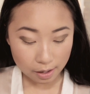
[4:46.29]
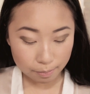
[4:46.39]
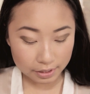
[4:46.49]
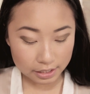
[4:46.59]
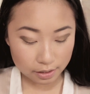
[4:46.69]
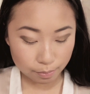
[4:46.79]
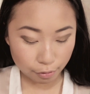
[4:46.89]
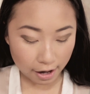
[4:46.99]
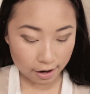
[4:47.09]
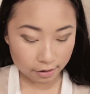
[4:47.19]
medium
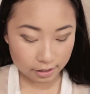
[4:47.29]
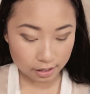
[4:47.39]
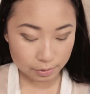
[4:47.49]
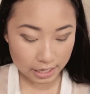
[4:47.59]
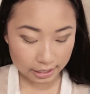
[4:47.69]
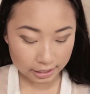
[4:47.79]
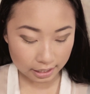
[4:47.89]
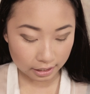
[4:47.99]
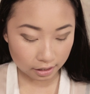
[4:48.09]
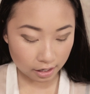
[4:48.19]
brown, and I'm
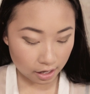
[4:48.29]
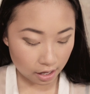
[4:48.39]
taking